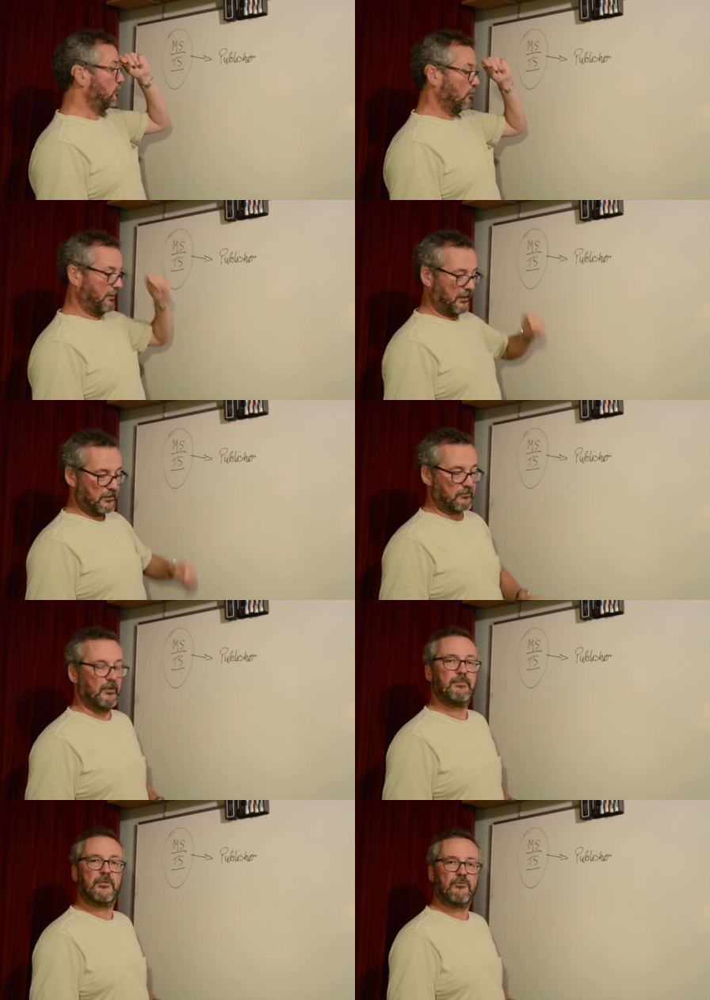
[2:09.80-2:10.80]
your
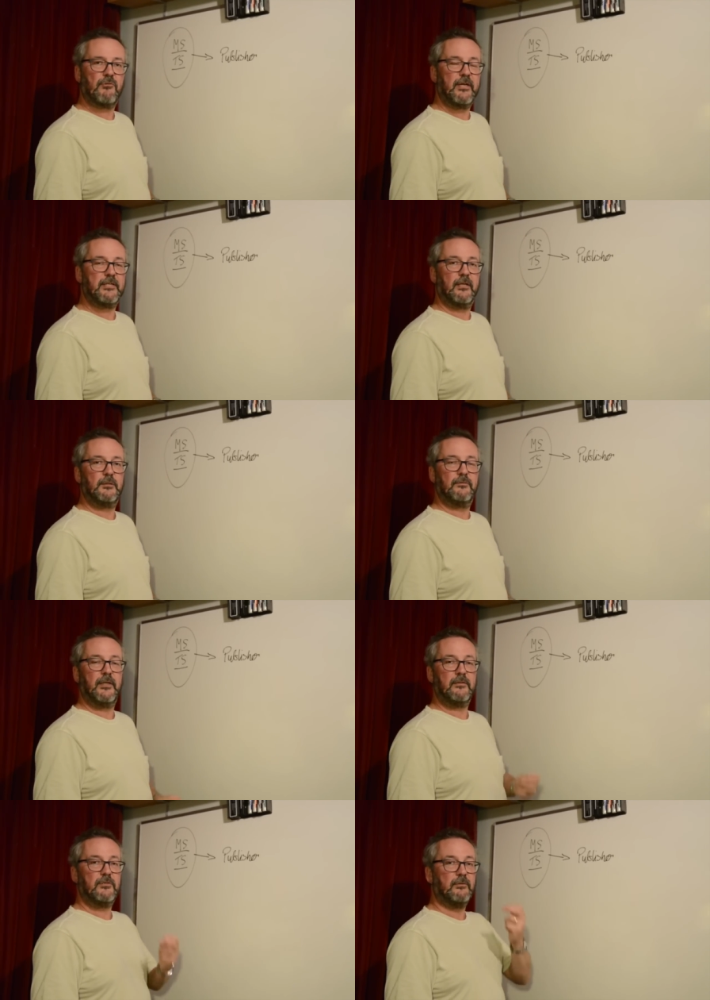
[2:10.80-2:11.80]
manuscript straight
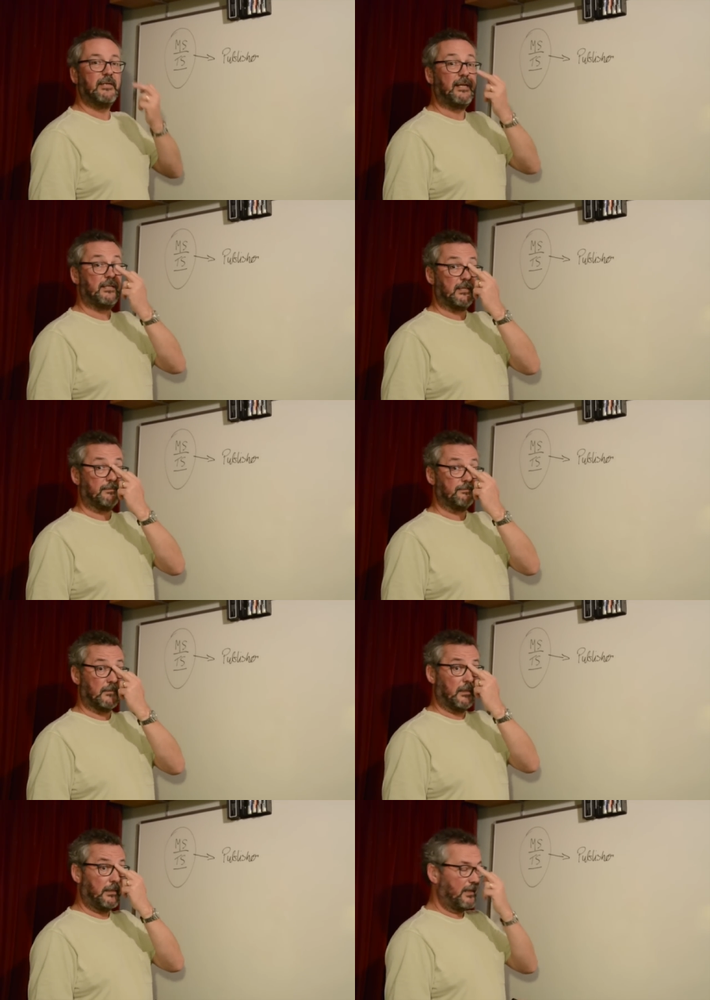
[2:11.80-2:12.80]
over to an editor, and the